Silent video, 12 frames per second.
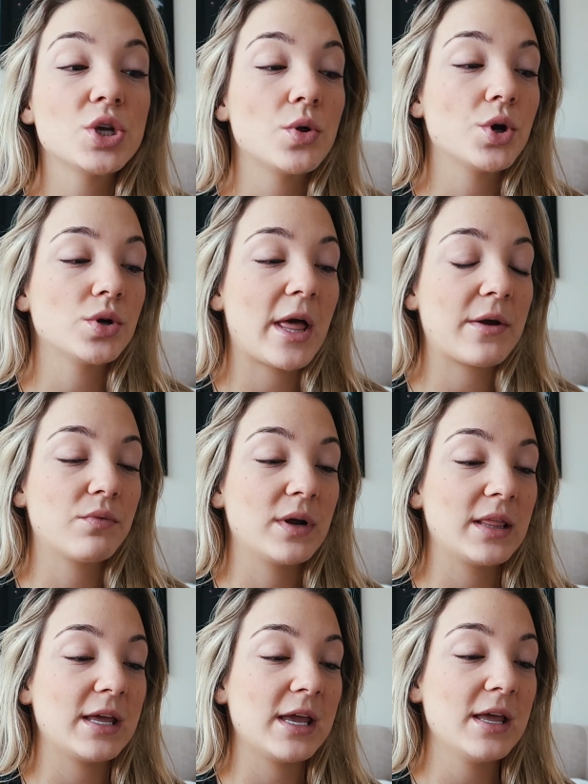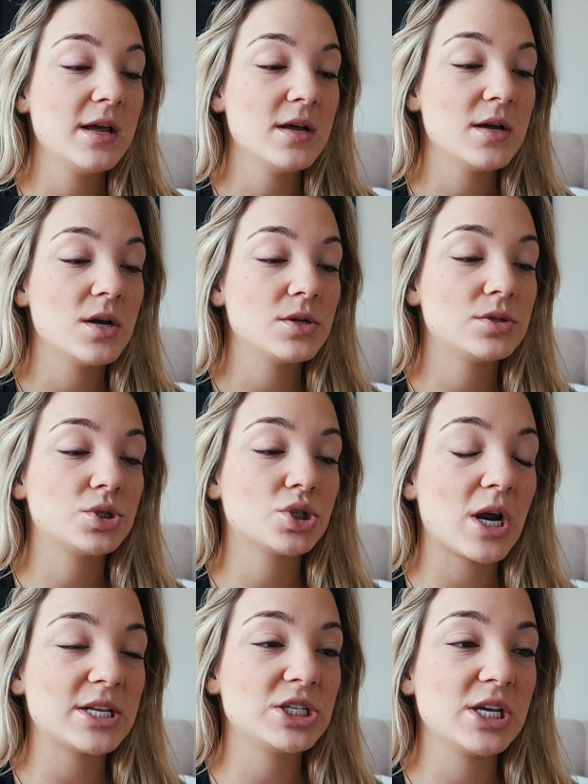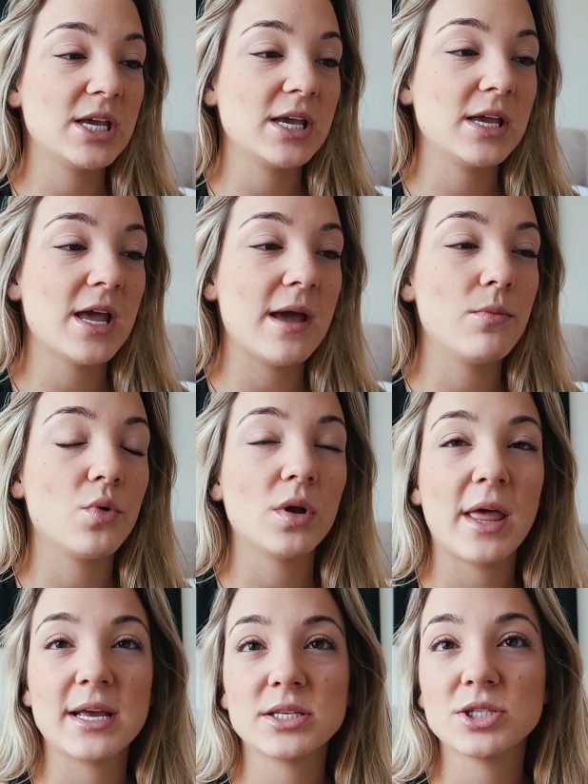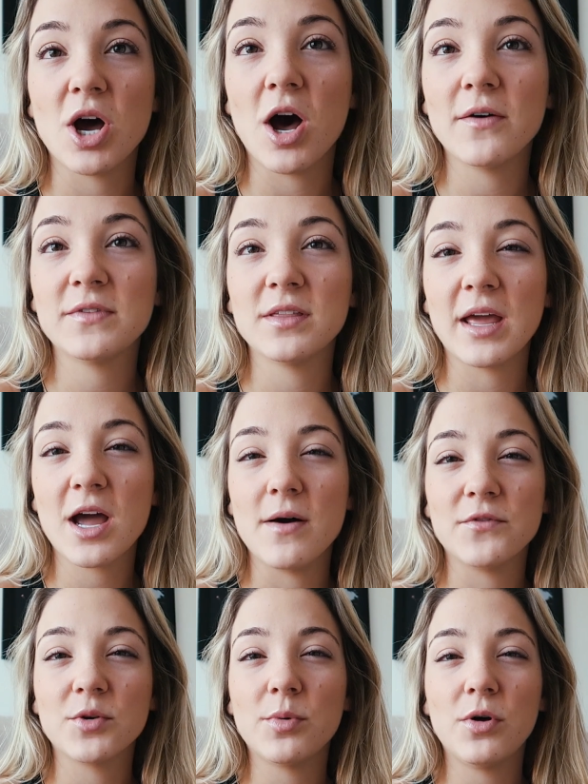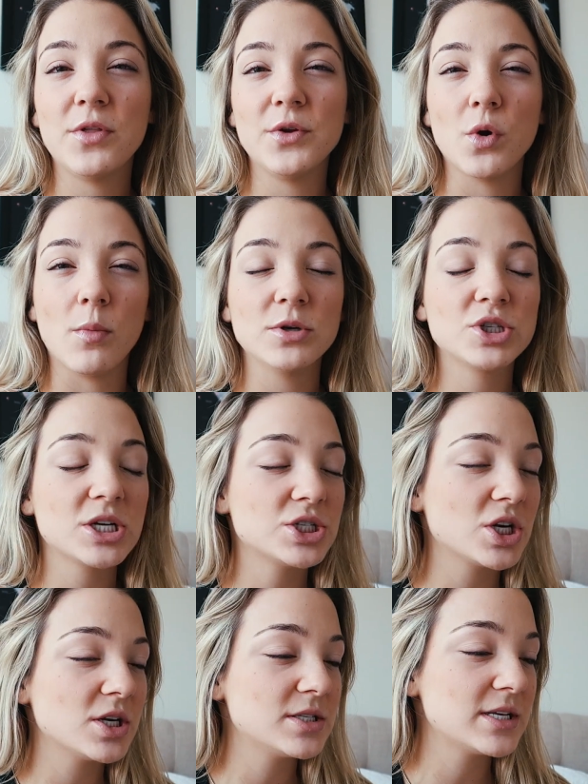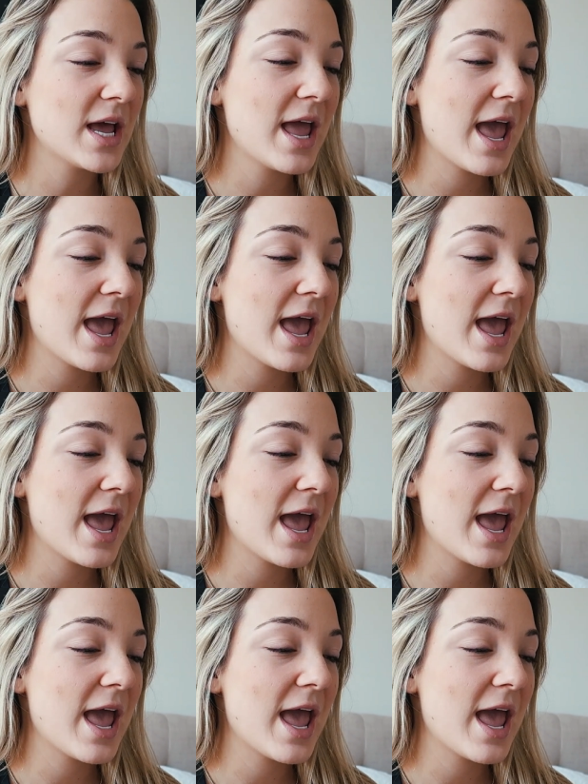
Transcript: so they're like really stretchy and more like soft and like comfortable than normal dress shirts,